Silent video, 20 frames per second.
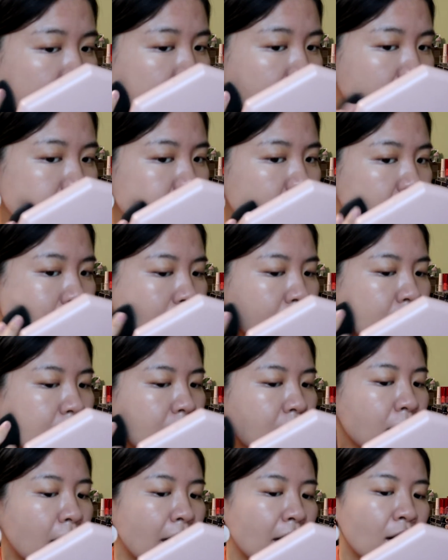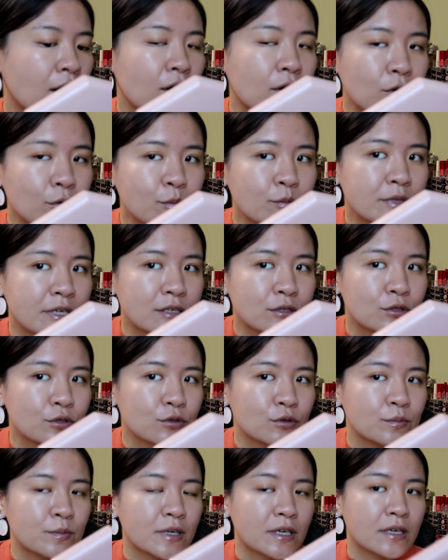bit. I hope they
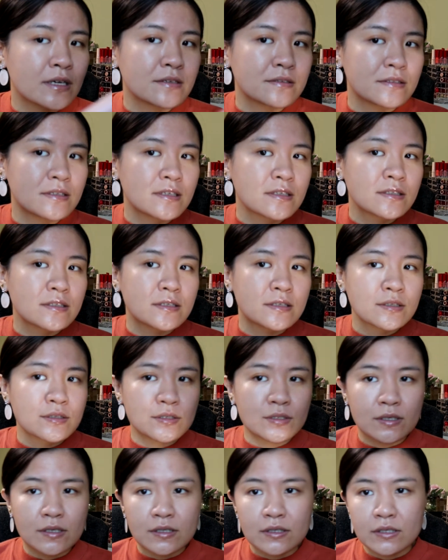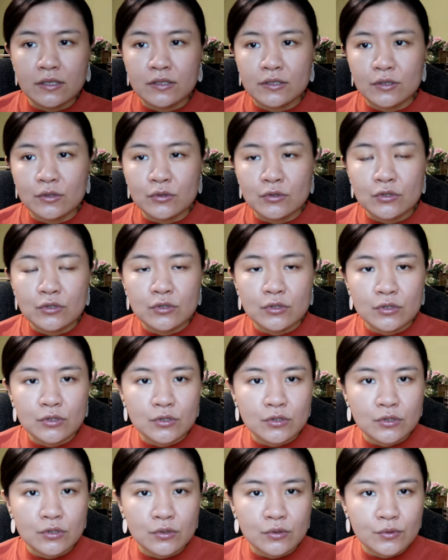do, because this is a little
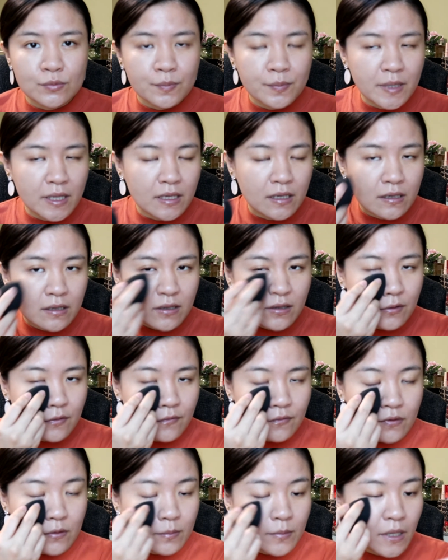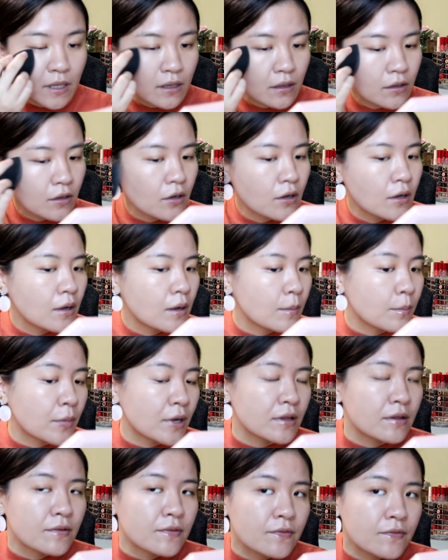too pink for me.
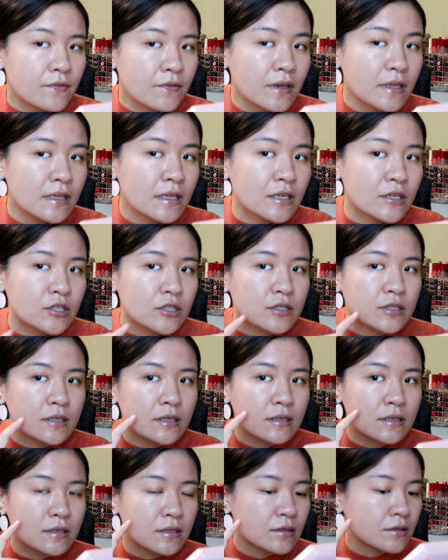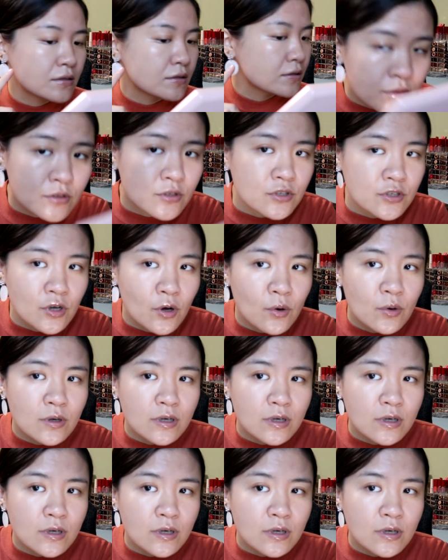But the finish is so